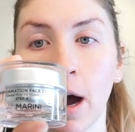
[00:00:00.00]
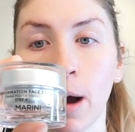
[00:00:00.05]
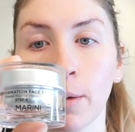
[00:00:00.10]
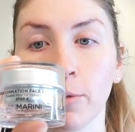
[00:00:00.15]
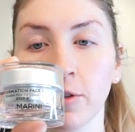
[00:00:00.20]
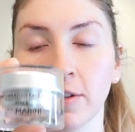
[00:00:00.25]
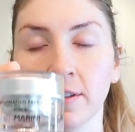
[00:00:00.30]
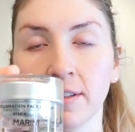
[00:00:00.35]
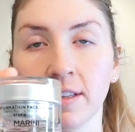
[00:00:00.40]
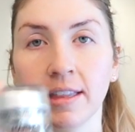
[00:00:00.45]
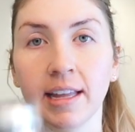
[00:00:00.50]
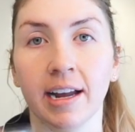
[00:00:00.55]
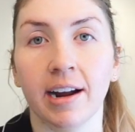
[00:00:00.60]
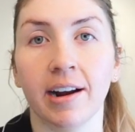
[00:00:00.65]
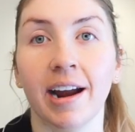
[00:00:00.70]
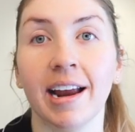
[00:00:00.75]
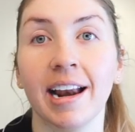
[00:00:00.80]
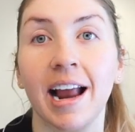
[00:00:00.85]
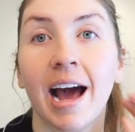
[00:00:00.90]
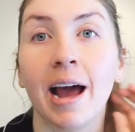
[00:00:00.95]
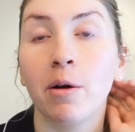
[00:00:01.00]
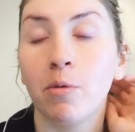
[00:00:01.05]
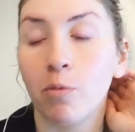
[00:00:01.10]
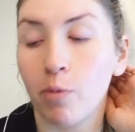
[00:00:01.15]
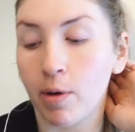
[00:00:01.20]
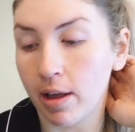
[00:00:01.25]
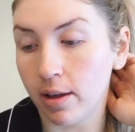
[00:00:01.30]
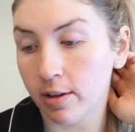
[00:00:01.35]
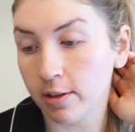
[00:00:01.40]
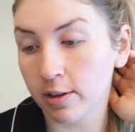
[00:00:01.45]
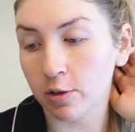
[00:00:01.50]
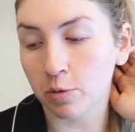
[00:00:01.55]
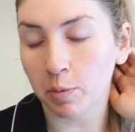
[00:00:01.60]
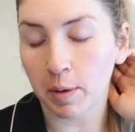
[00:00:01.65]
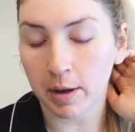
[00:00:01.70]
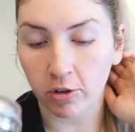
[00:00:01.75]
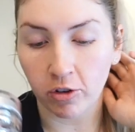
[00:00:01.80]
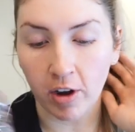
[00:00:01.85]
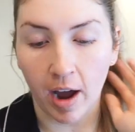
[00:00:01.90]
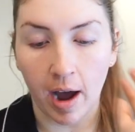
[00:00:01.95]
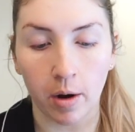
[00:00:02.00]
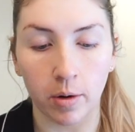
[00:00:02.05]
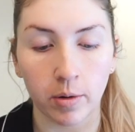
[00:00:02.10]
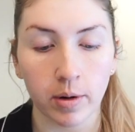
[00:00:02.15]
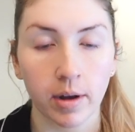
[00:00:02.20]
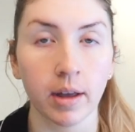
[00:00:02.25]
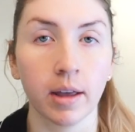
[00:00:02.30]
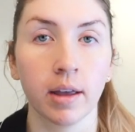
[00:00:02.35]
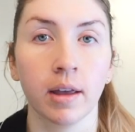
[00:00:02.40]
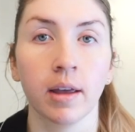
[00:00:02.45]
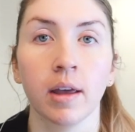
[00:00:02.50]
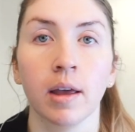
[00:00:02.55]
options in there, and I will switch out